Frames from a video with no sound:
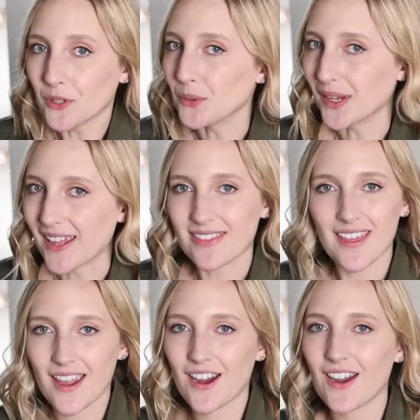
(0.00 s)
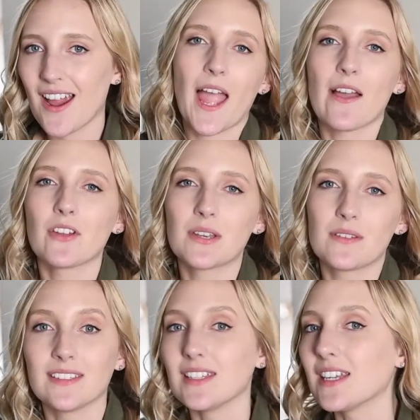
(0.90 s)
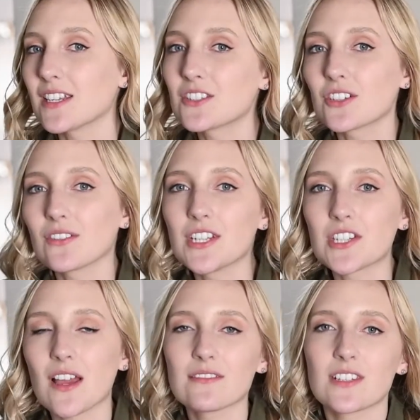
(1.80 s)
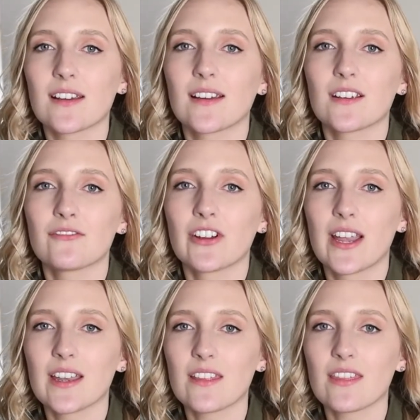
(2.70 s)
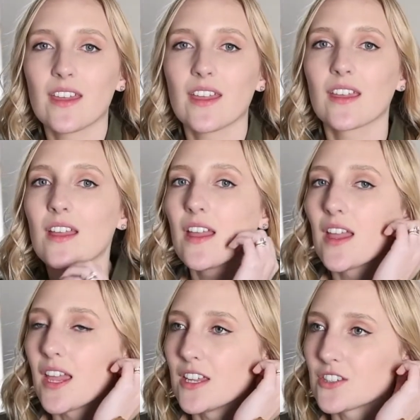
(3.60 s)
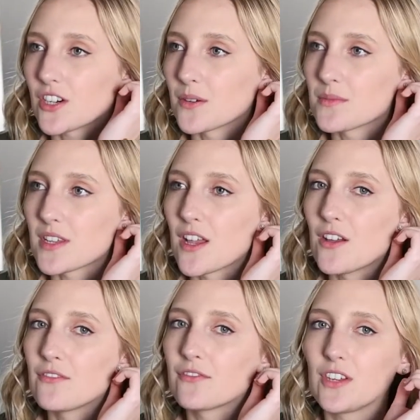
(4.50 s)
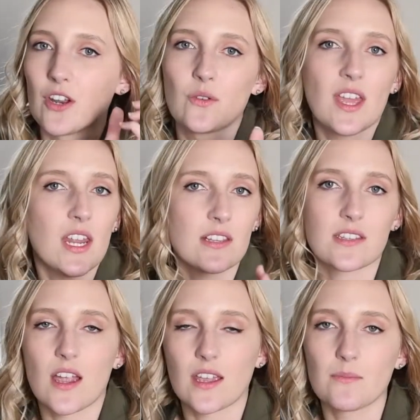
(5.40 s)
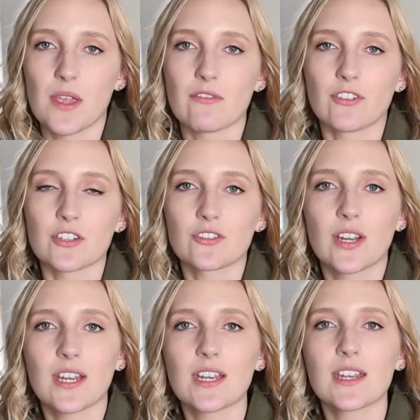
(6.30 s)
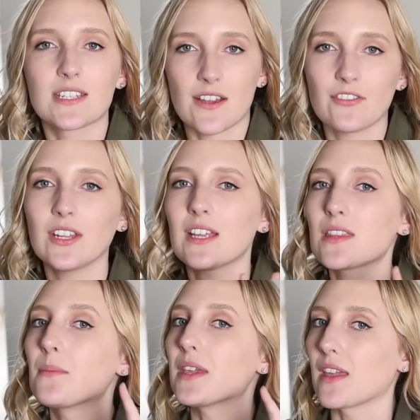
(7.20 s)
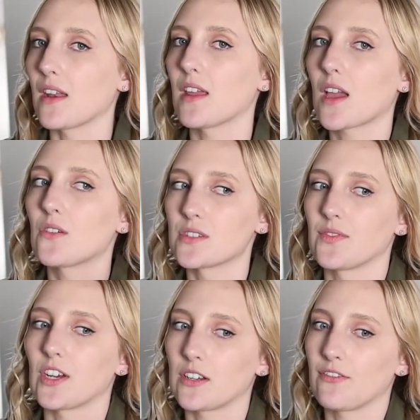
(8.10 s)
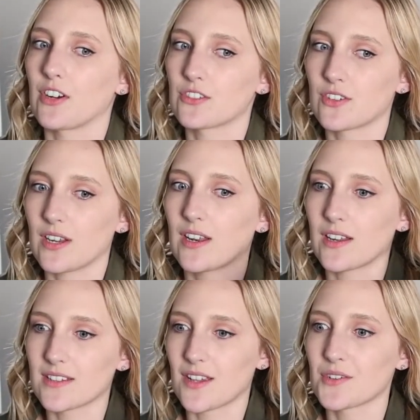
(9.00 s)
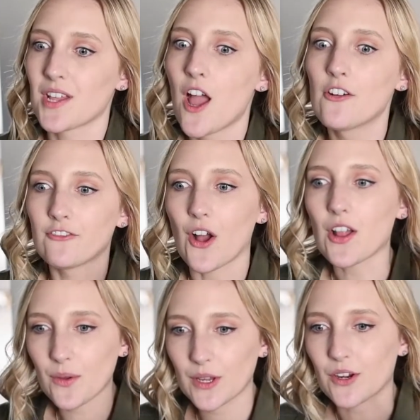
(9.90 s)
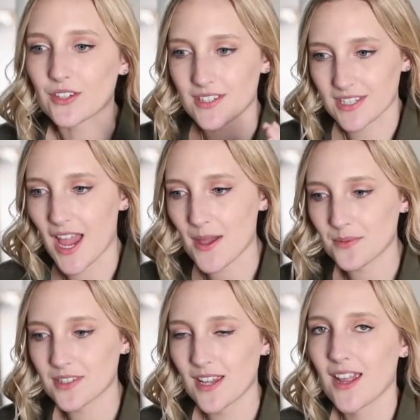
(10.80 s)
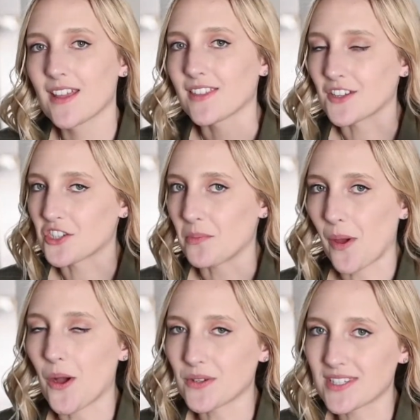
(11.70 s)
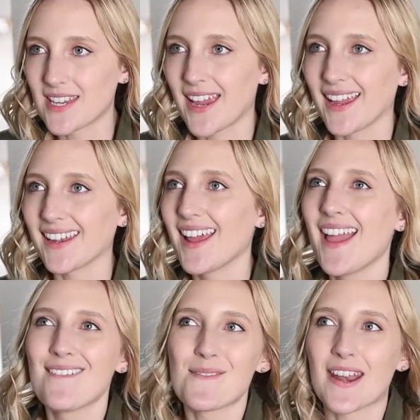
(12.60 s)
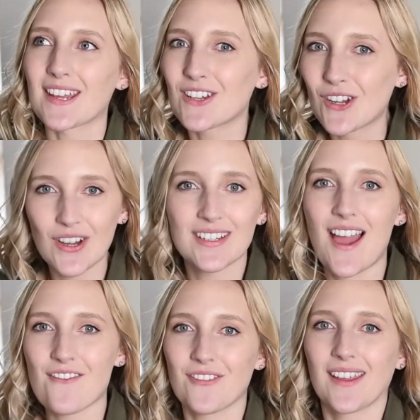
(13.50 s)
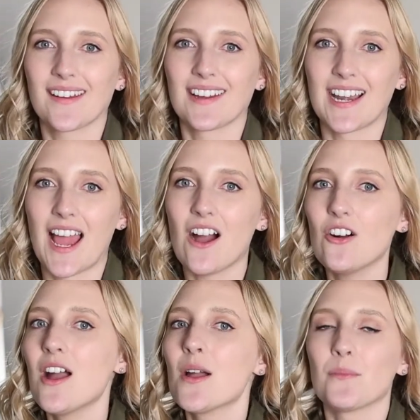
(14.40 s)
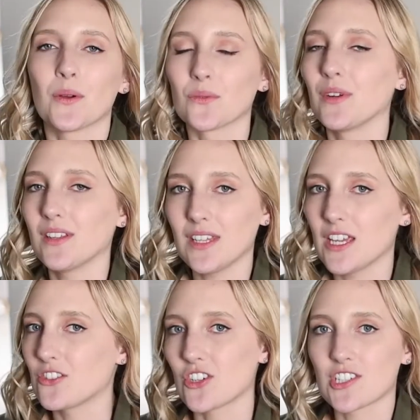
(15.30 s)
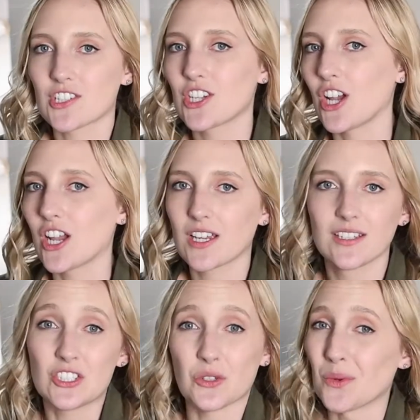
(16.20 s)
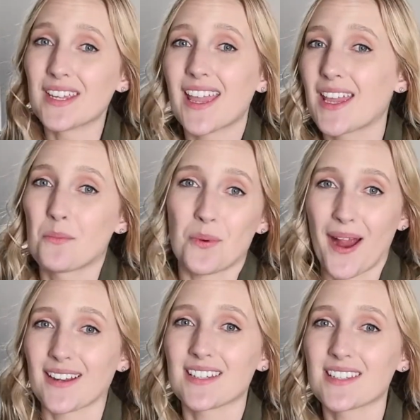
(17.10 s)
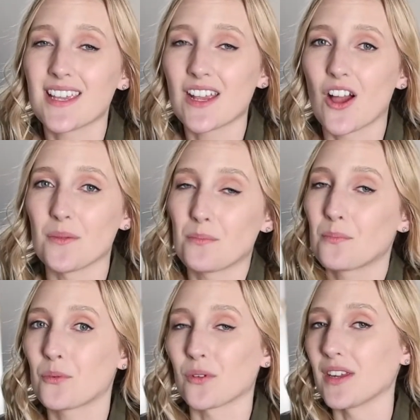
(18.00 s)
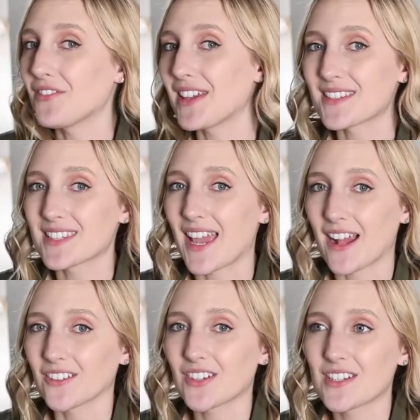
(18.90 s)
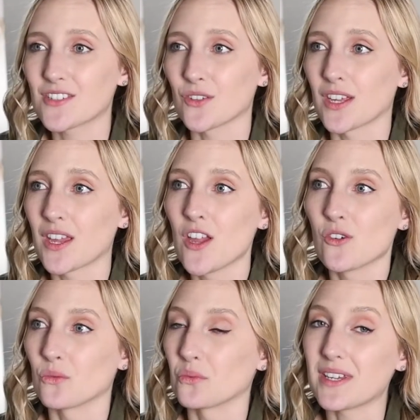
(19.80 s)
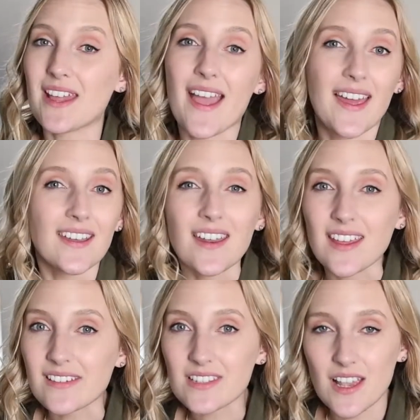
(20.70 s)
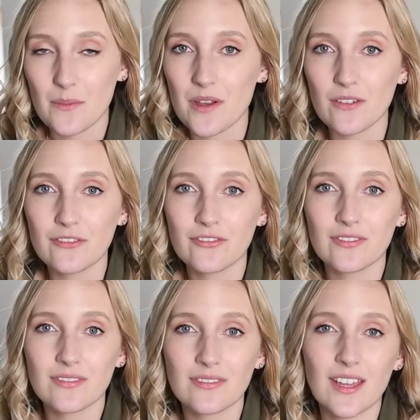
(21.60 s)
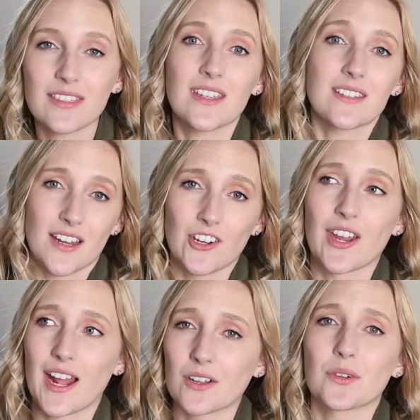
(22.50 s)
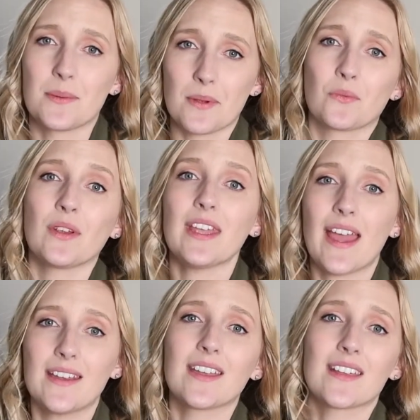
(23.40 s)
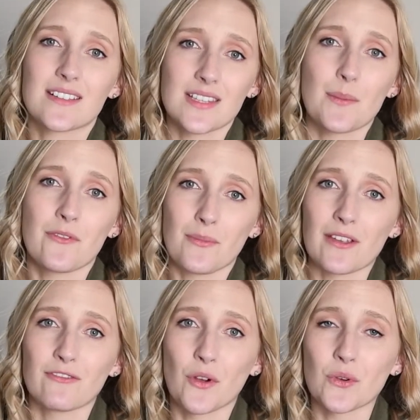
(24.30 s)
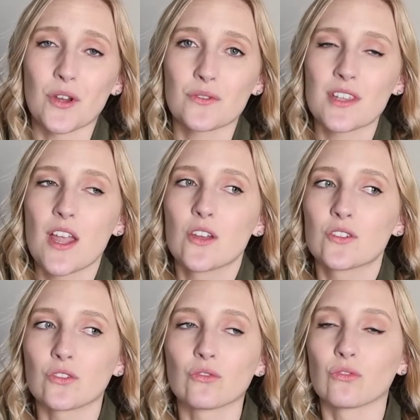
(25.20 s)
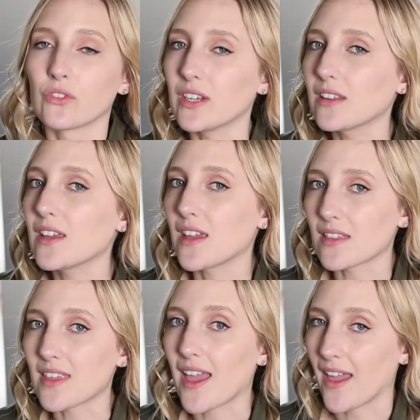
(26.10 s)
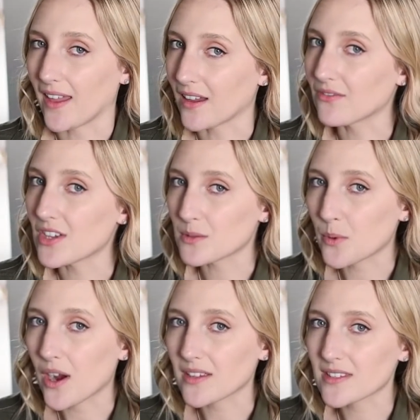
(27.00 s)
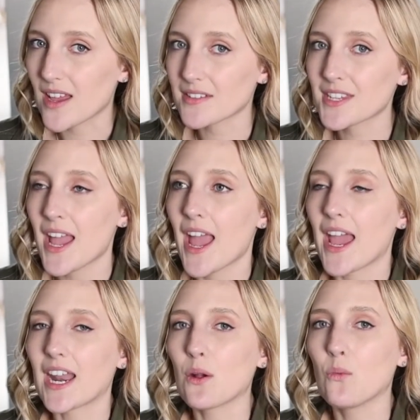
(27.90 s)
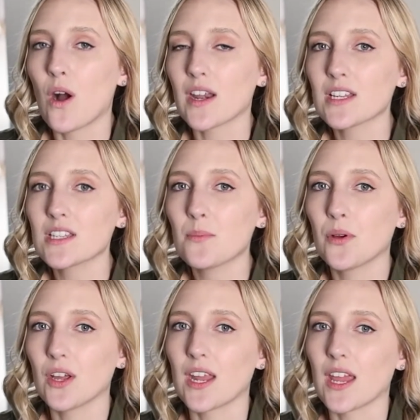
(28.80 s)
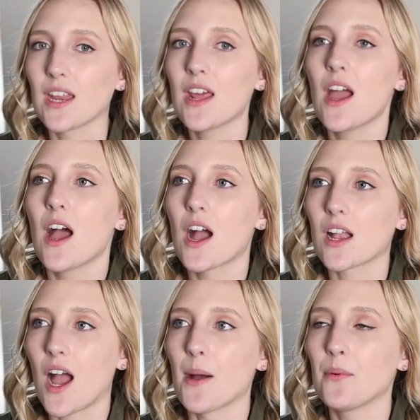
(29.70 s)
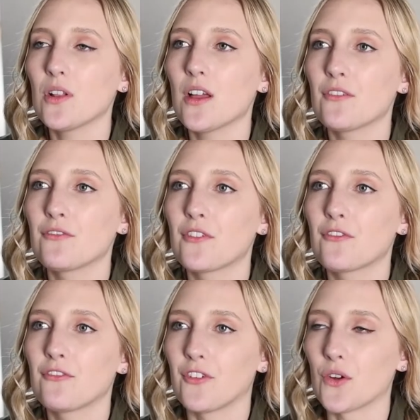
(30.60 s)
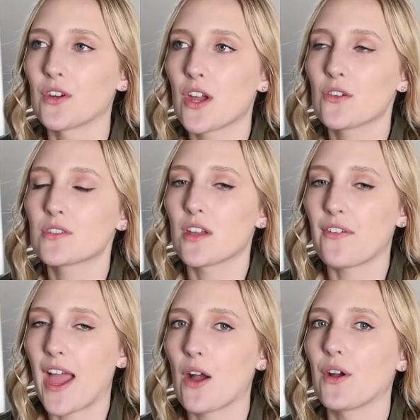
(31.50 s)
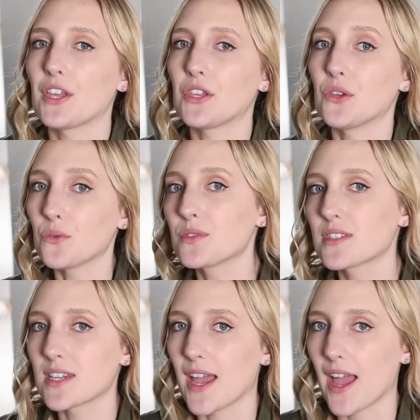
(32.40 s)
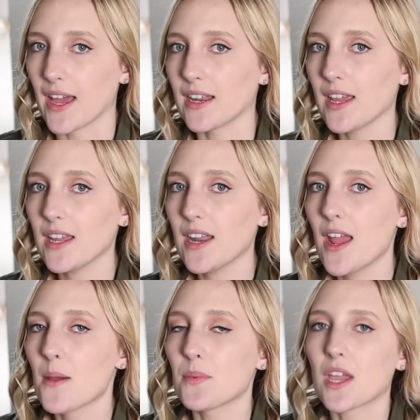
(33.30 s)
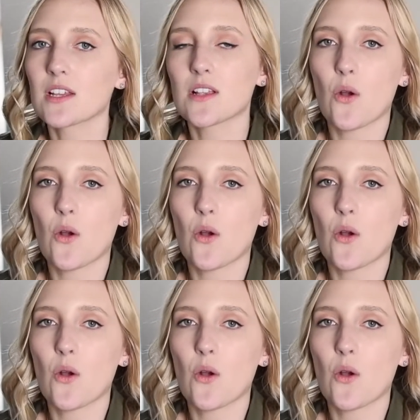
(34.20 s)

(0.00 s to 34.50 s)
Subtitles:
you get there. I haven't needed to reach out to her for anything in terms of, you know, getting stuck and being frustrated. Definitely at the beginning, I was very frustrated because I was following her steps that she posted, but I could not figure it out. But really it just took doing it and practicing on previous galleries. So like re-editing some of, not the entire gallery, but re-editing some of my photos to really get the hang of this process. And I wanted to put in a couple of photos of how I used to edit, because